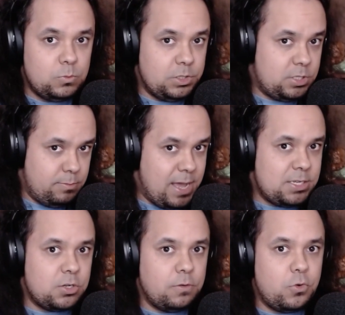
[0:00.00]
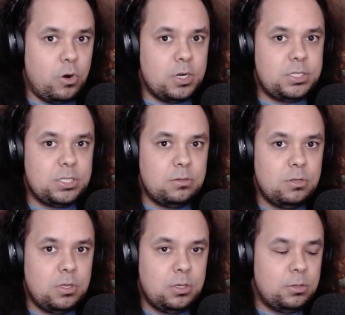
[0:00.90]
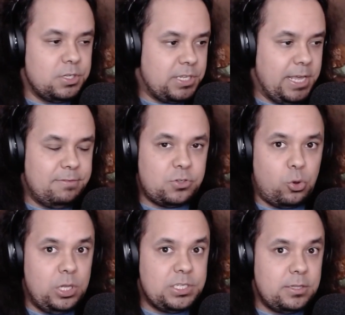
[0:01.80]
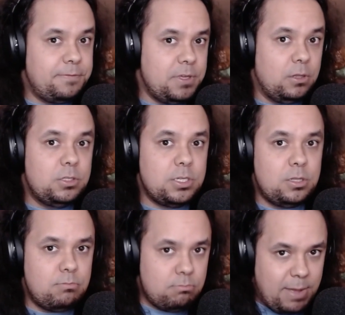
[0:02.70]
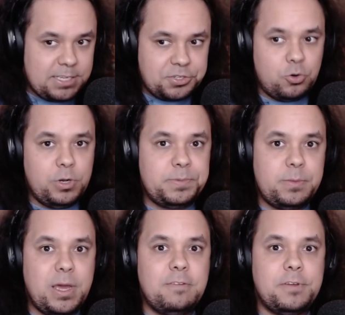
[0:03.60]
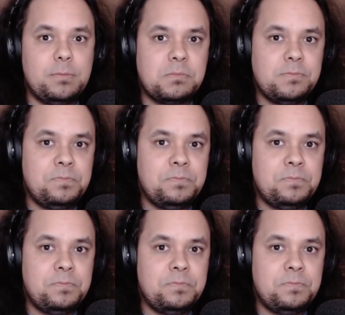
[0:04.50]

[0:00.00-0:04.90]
It's the master, of course. The slave toils in the fields and the master reaps the benefit.